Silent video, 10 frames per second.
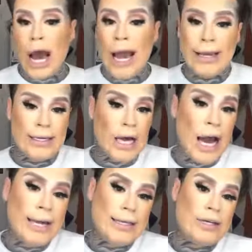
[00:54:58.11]

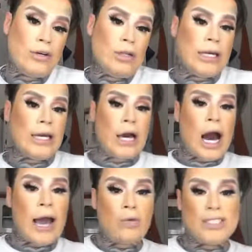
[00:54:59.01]

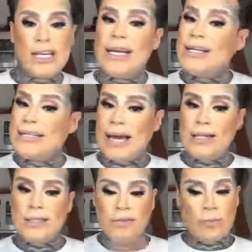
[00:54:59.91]
I was in
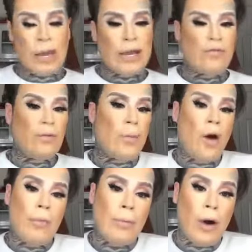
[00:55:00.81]
debt from paying from
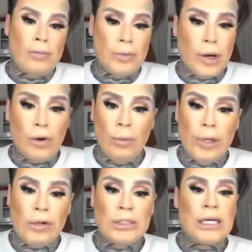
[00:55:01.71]
all my mom's medical
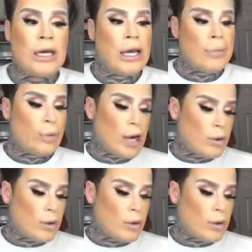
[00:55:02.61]
bills. But